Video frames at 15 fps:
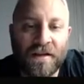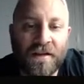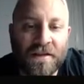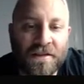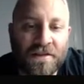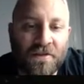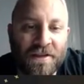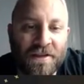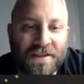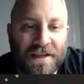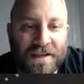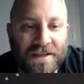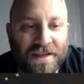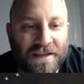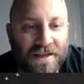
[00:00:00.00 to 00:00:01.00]
It's that
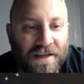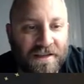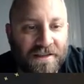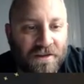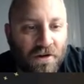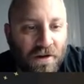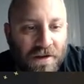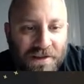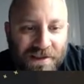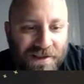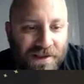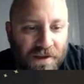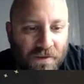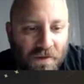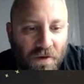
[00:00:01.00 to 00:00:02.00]
he's at Nice, guys,
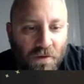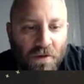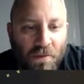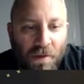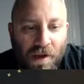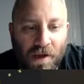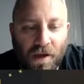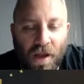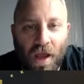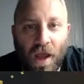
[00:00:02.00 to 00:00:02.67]
if you know what I mean.